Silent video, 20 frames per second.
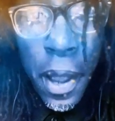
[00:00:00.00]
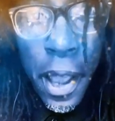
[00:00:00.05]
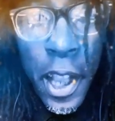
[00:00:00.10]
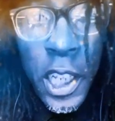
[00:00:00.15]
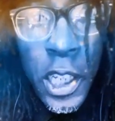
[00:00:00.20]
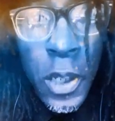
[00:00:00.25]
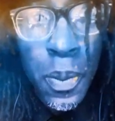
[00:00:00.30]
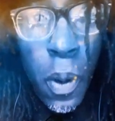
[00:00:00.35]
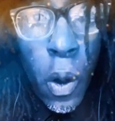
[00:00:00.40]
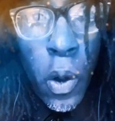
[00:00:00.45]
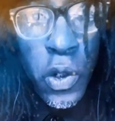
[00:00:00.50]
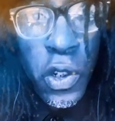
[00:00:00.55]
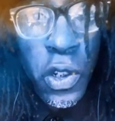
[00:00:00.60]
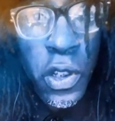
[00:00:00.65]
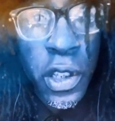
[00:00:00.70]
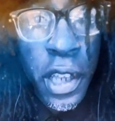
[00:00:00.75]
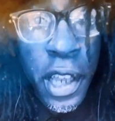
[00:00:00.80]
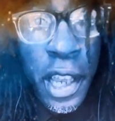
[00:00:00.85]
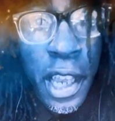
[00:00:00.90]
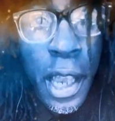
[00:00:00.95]
by exposure
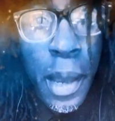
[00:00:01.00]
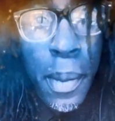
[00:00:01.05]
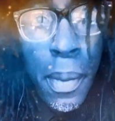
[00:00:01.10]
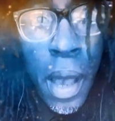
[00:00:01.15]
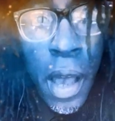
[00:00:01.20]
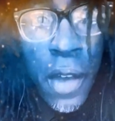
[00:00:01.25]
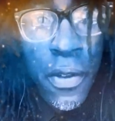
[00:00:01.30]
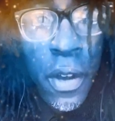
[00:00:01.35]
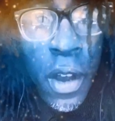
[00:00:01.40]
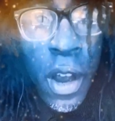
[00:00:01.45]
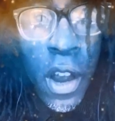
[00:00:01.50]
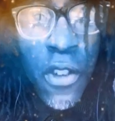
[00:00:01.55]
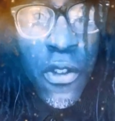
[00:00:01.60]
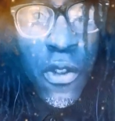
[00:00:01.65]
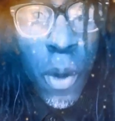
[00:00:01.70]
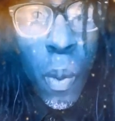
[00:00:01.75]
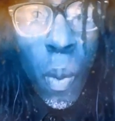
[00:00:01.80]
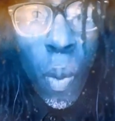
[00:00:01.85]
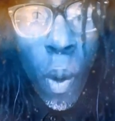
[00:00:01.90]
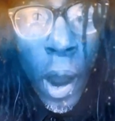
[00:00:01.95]
to EMF
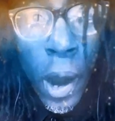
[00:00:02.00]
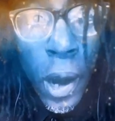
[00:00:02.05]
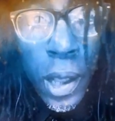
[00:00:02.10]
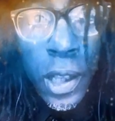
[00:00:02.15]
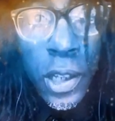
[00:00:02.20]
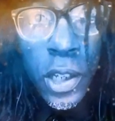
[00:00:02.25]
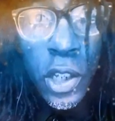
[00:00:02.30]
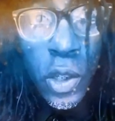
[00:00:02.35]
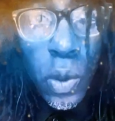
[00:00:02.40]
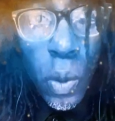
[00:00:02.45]
from wireless